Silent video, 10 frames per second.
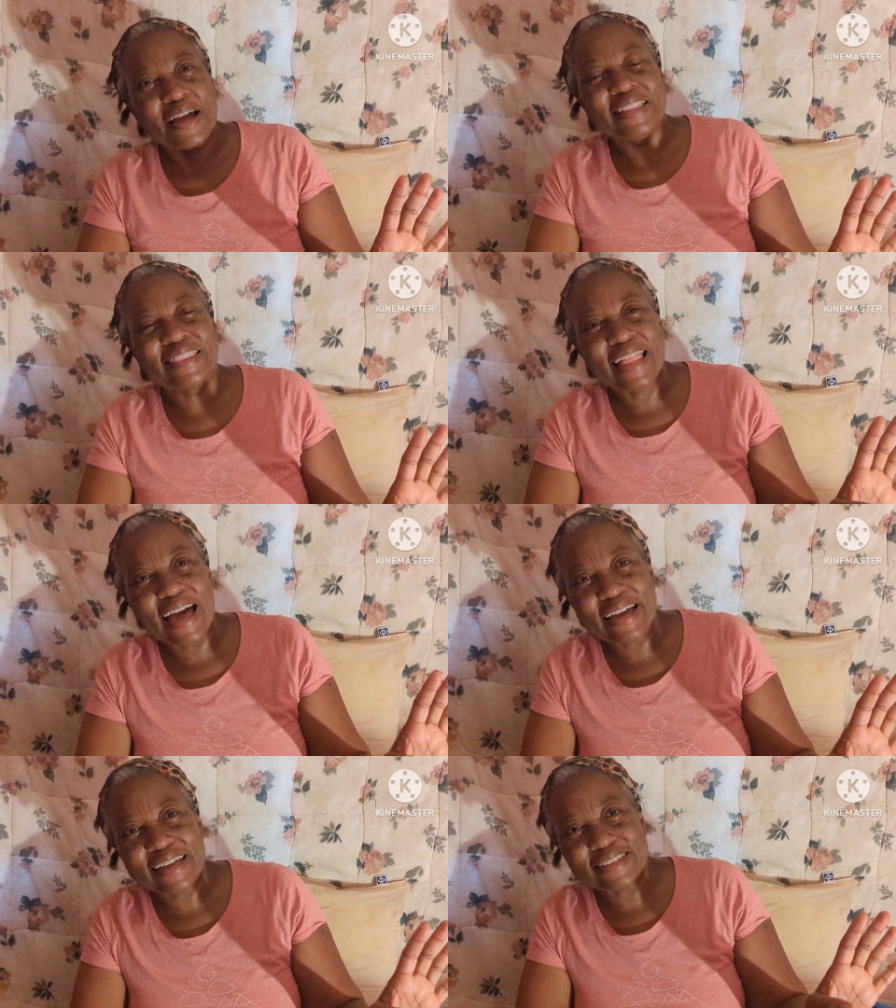
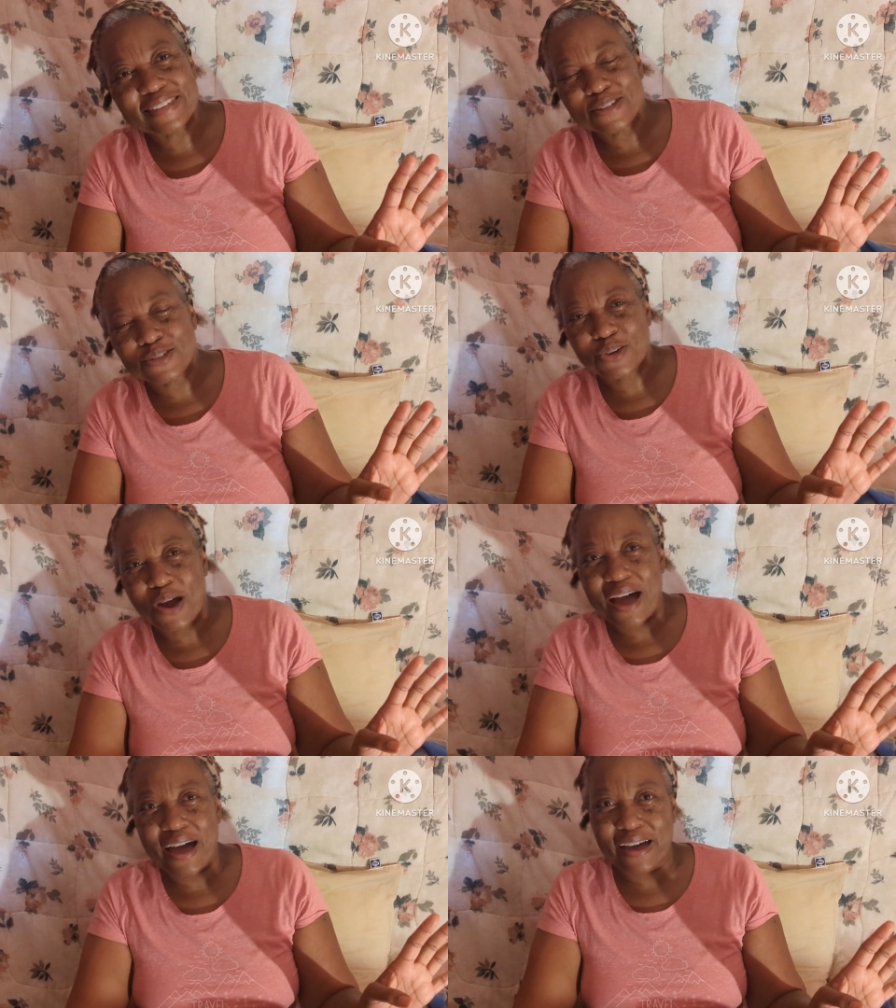Like and
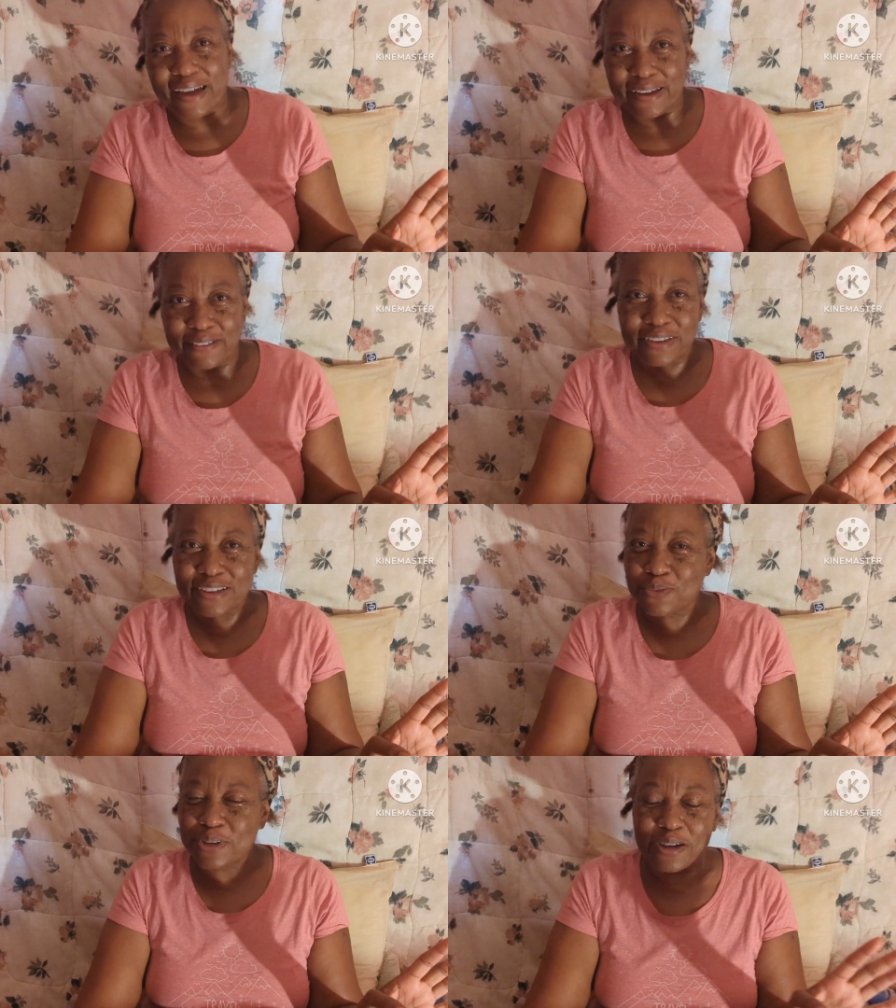subscribe
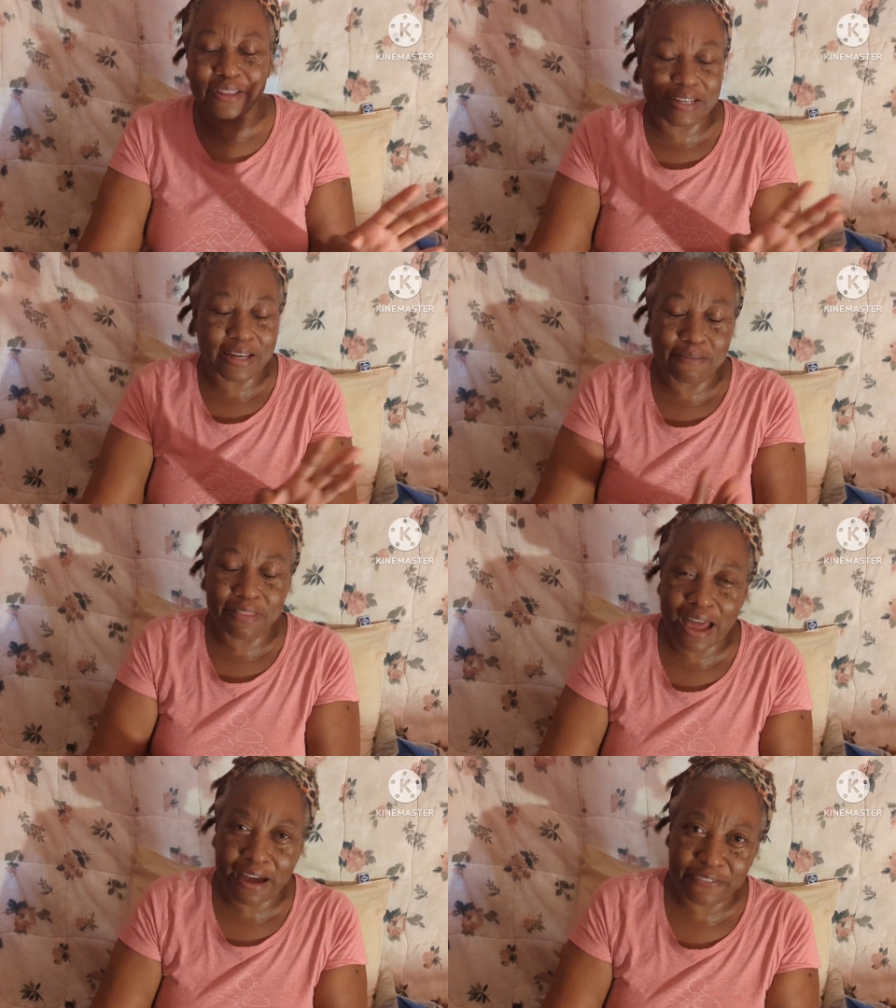because we're going to keep
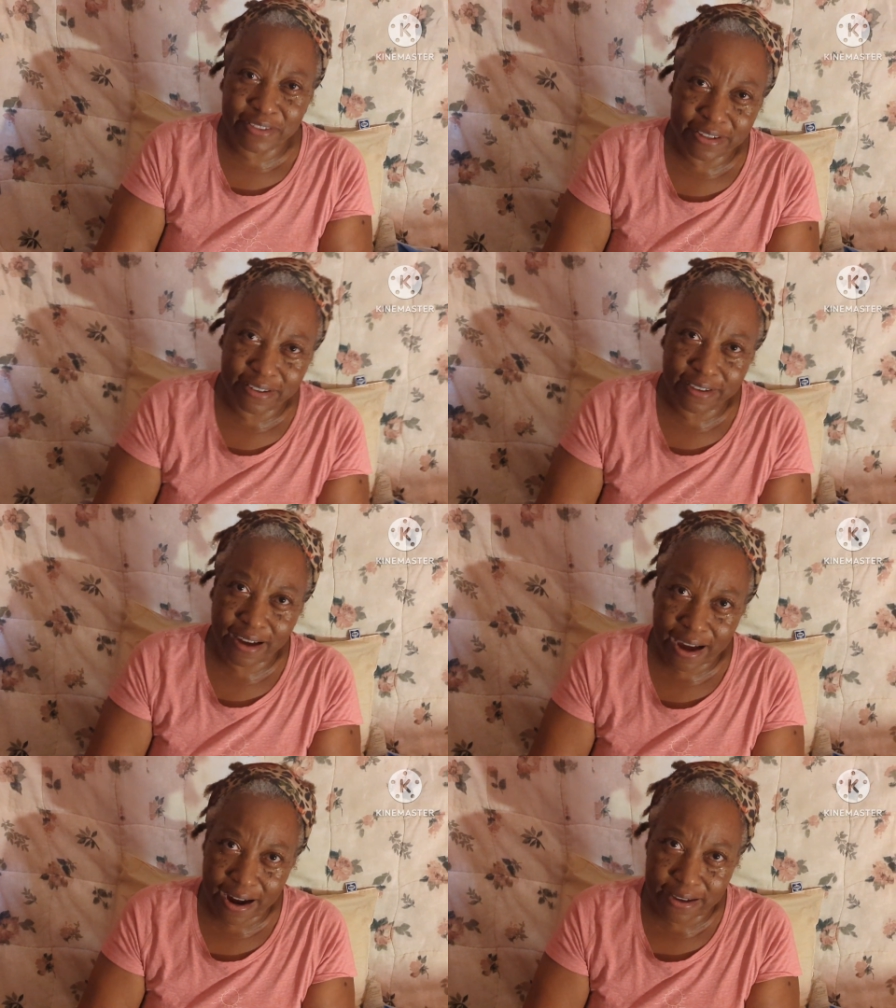laughing here and our
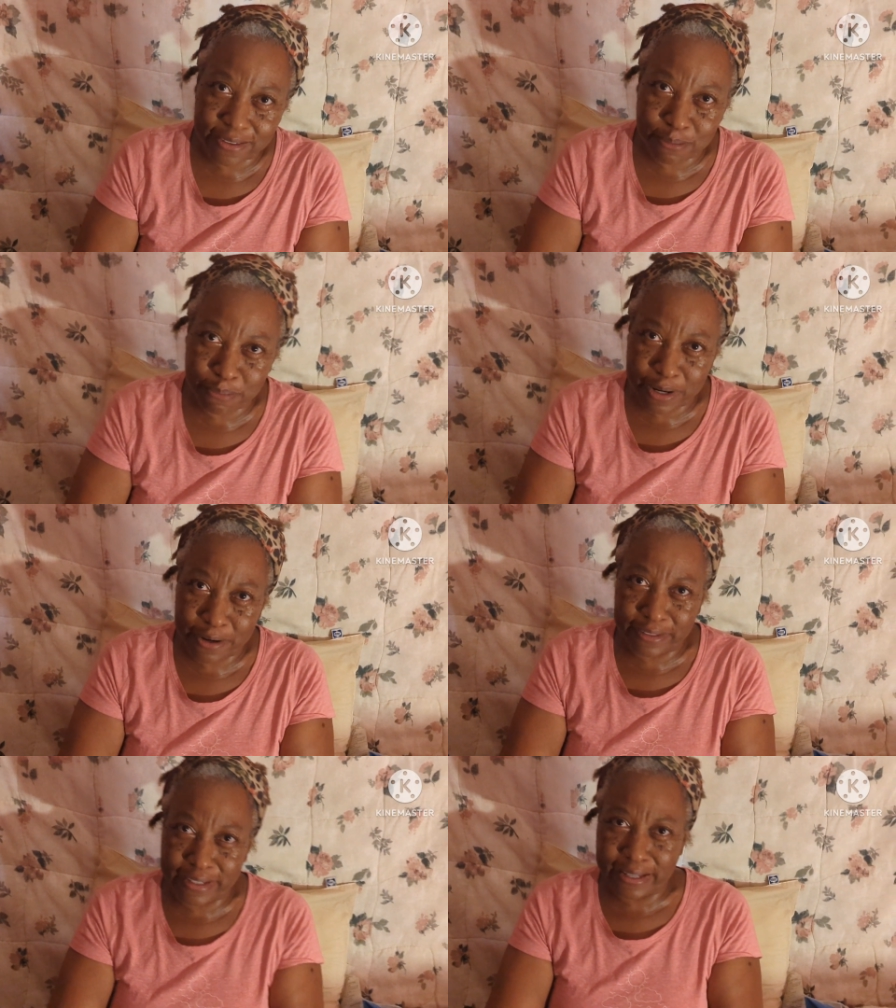eyes are burning.